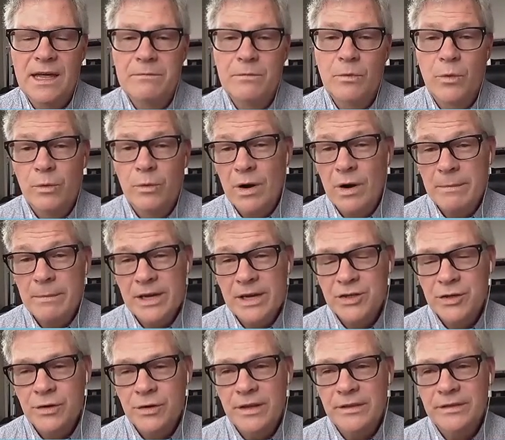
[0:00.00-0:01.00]
we want to make
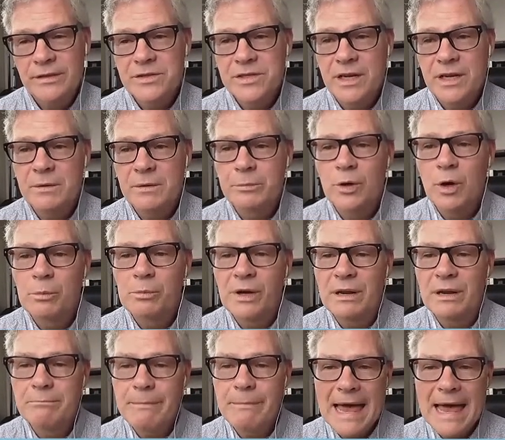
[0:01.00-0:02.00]
sure that there's an
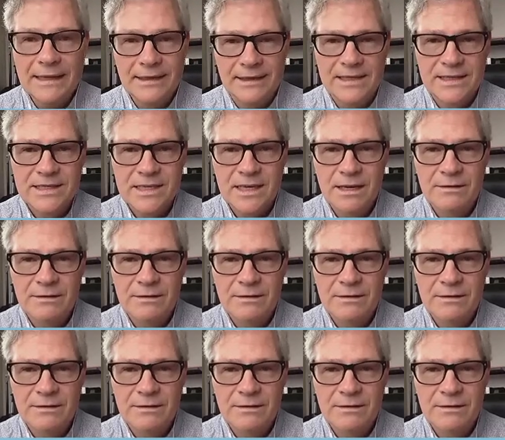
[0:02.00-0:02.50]
appropriate balance